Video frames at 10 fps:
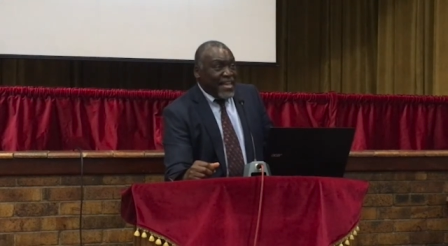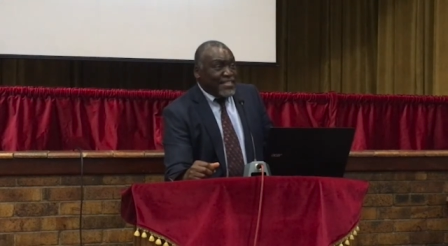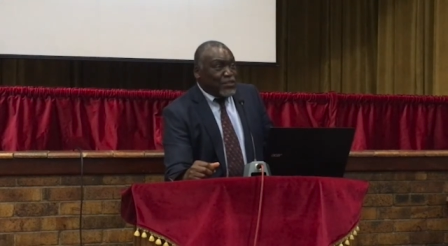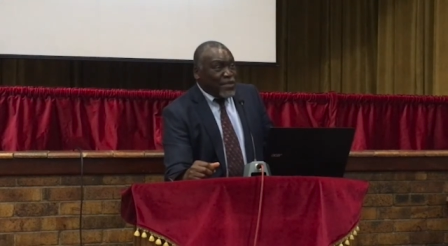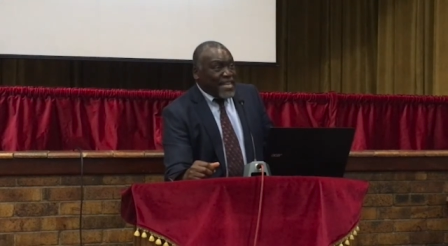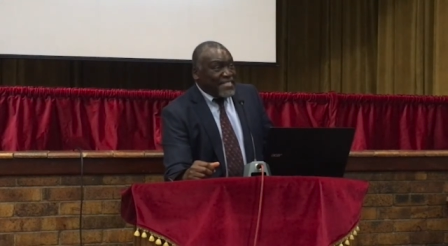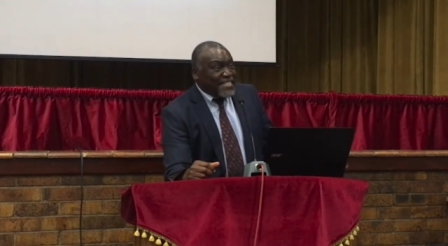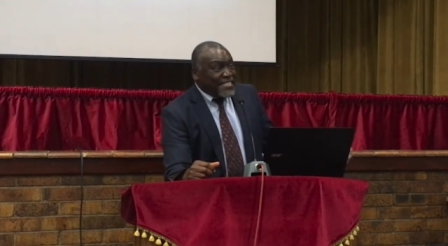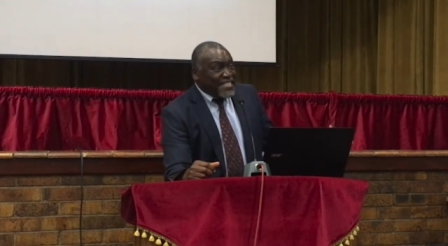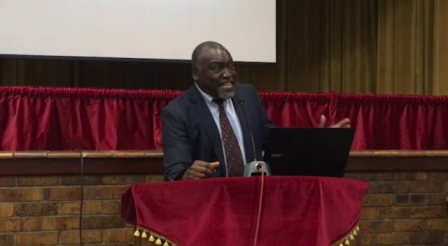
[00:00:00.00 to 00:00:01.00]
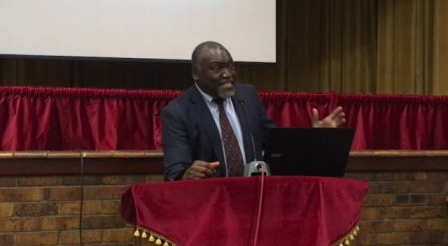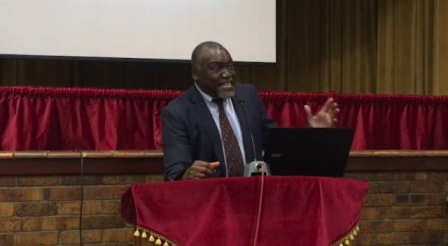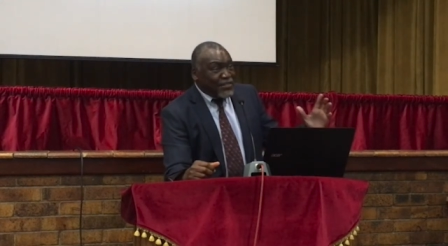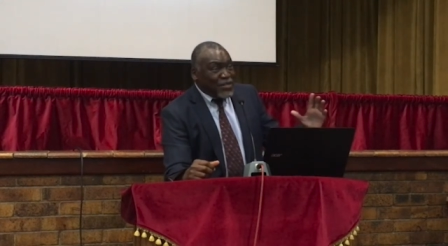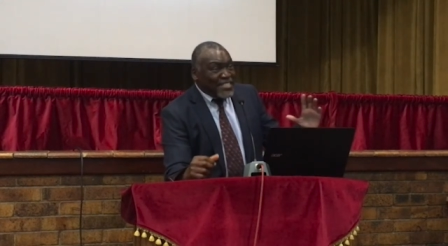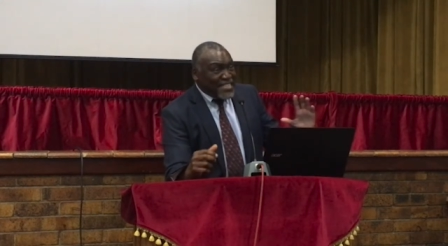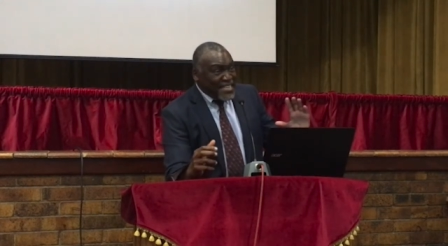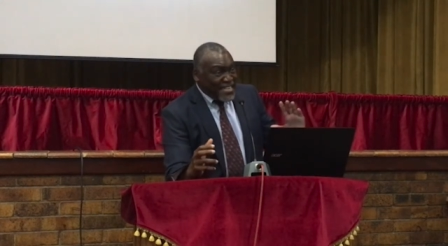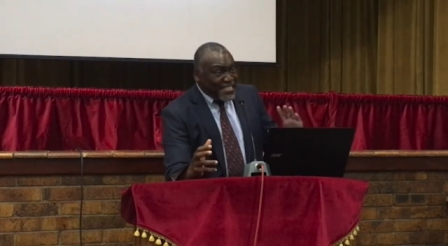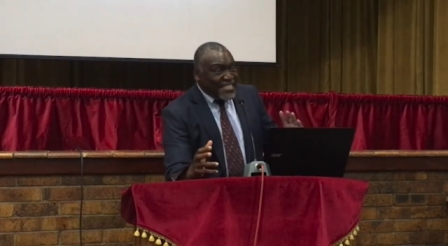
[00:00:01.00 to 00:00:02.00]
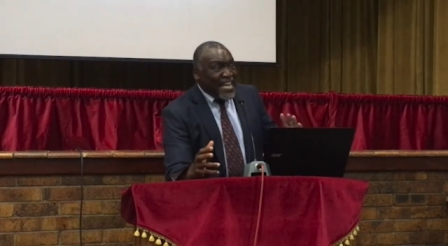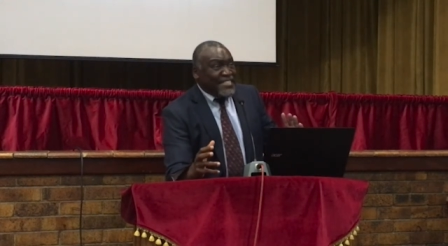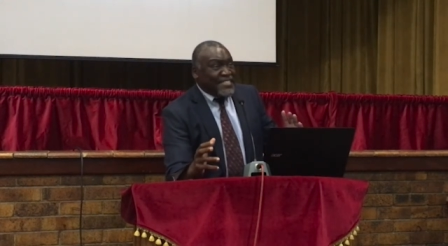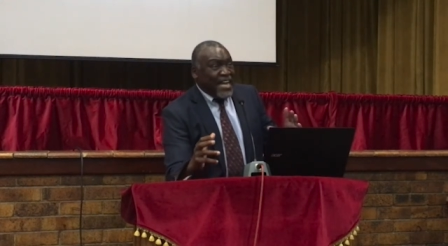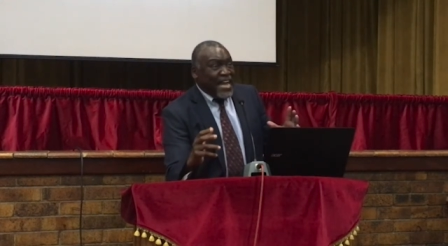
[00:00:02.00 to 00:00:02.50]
And so there is a certain, to a certain extent,